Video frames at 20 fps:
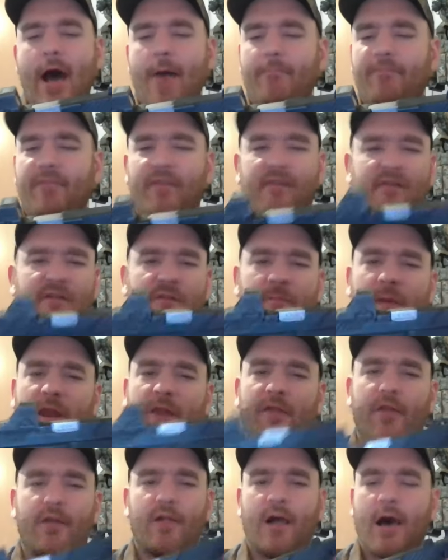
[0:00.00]
These are just better
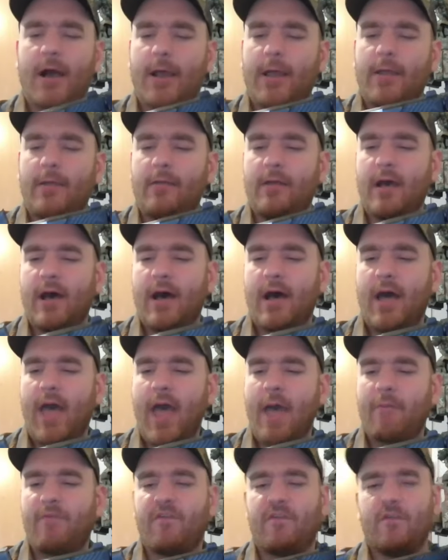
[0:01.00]
than Glock,
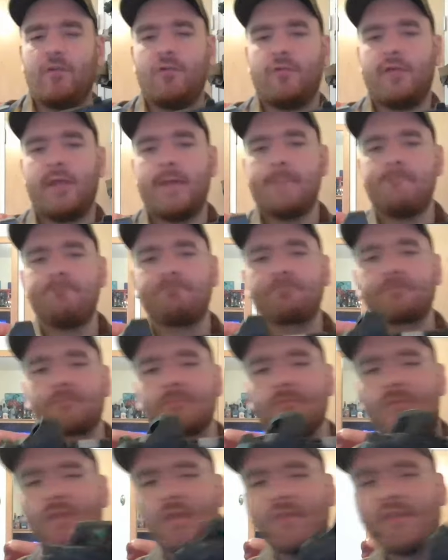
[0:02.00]
absolutely.
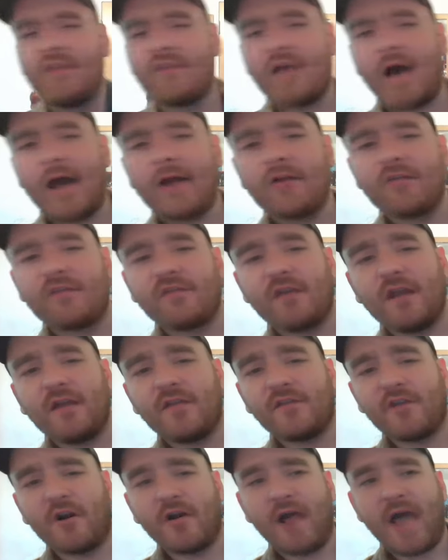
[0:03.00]
These iron
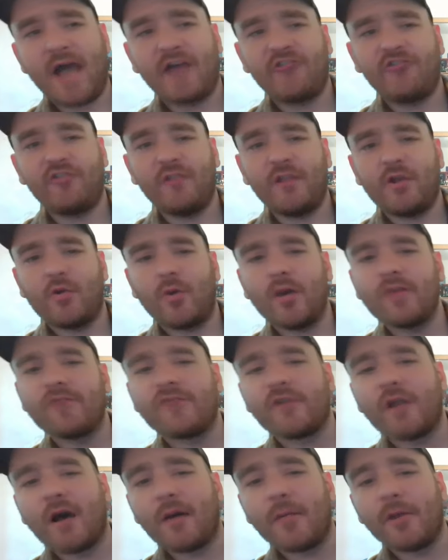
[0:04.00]
sights are actually quite
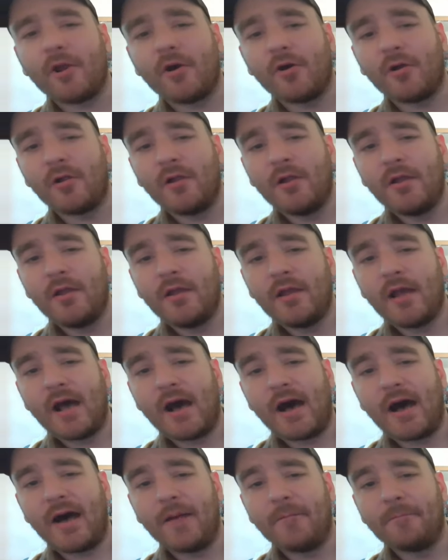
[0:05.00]
phenomenal.
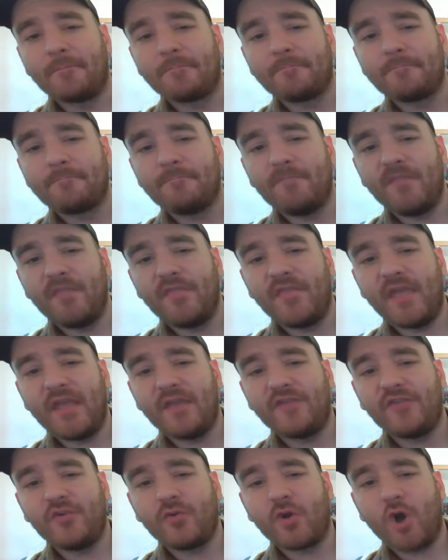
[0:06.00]
They
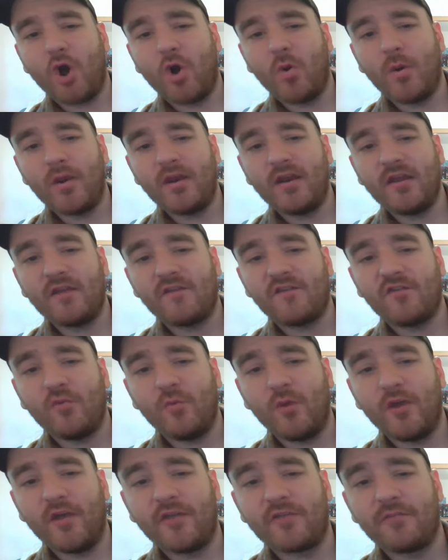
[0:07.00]
do co-witness
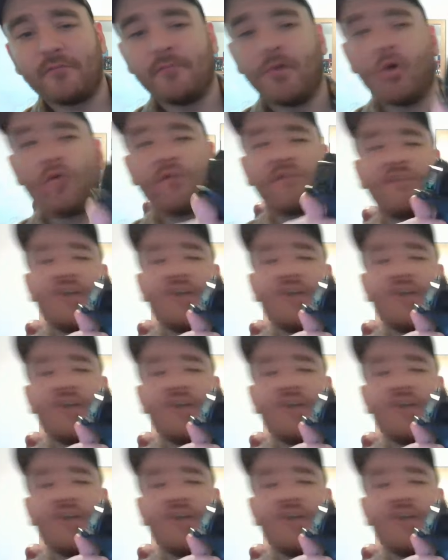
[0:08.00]
with most